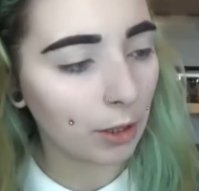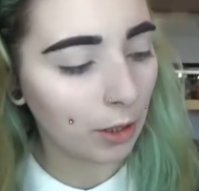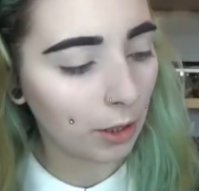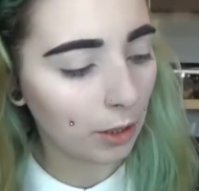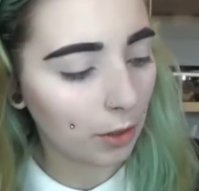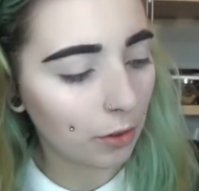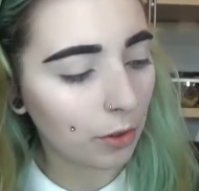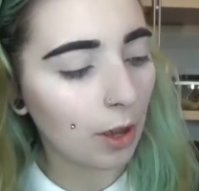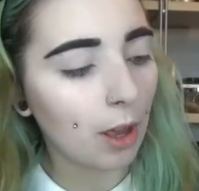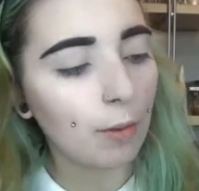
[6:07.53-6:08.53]
to
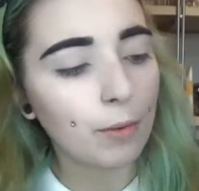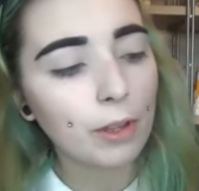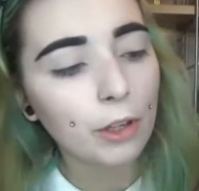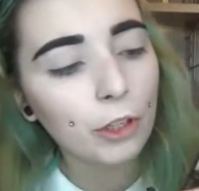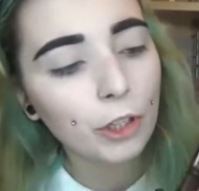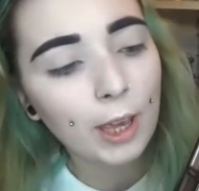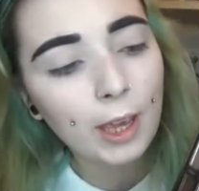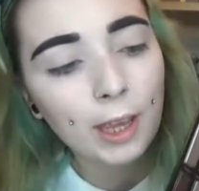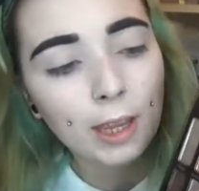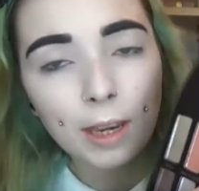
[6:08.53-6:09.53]
start with the
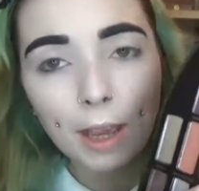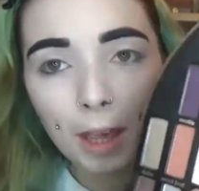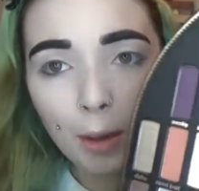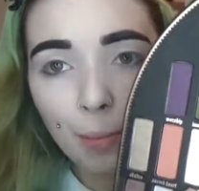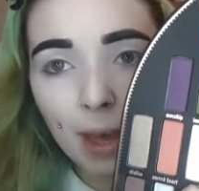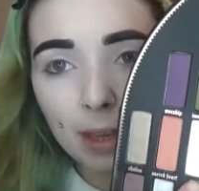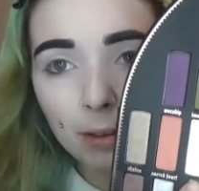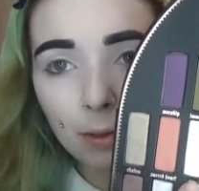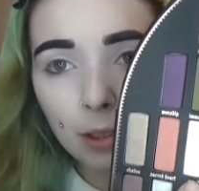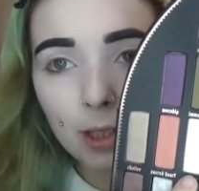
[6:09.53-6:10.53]
shade Amen,
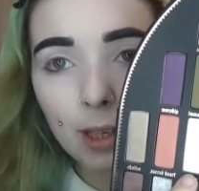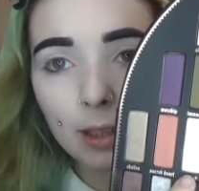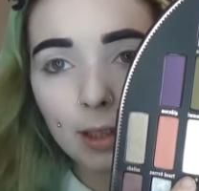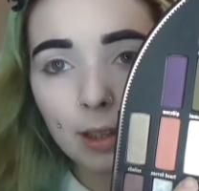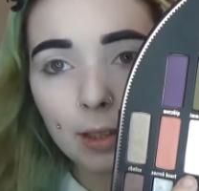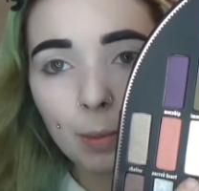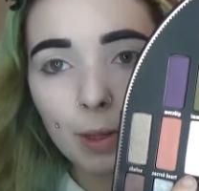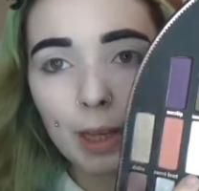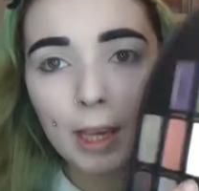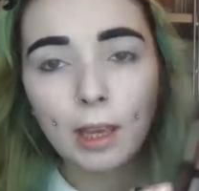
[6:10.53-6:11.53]
which is this
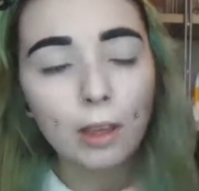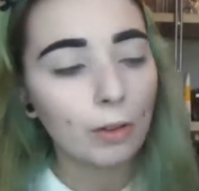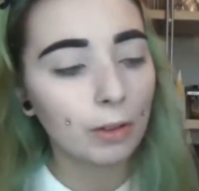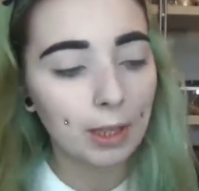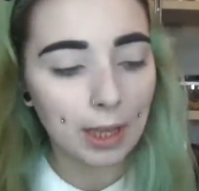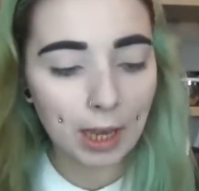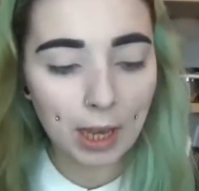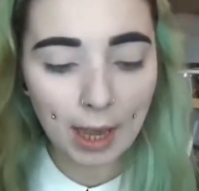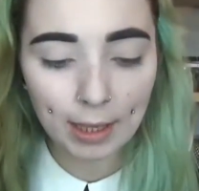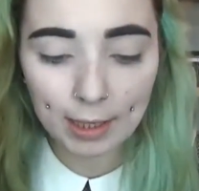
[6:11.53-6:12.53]
one here on the
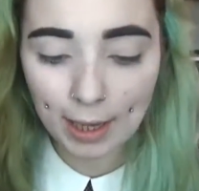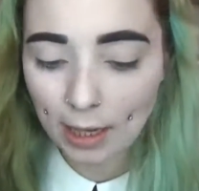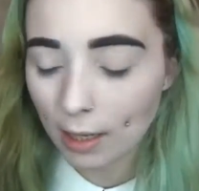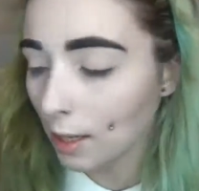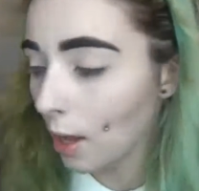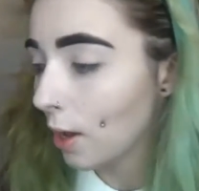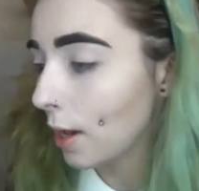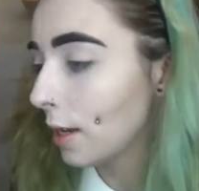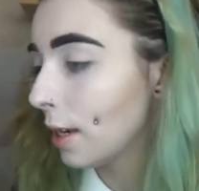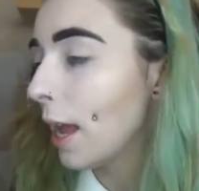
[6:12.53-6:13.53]
Saint
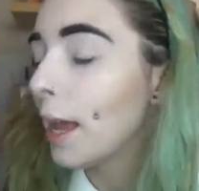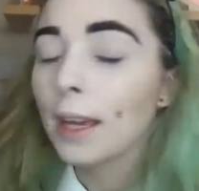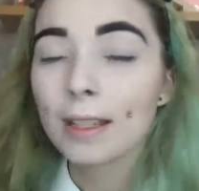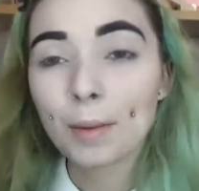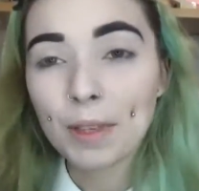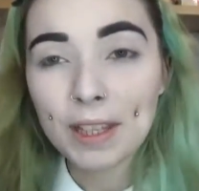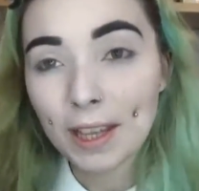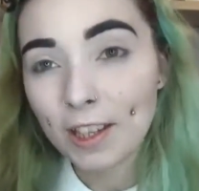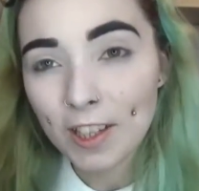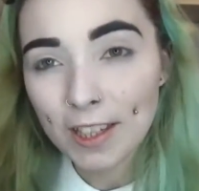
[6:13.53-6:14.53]
side, because I'm
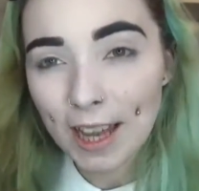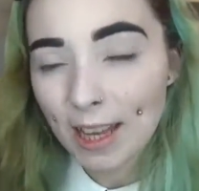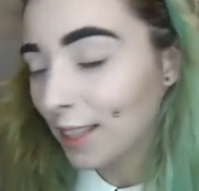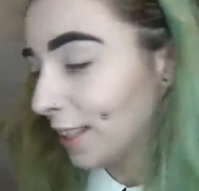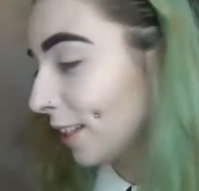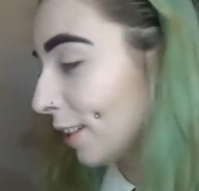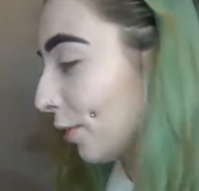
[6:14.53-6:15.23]
such a saint.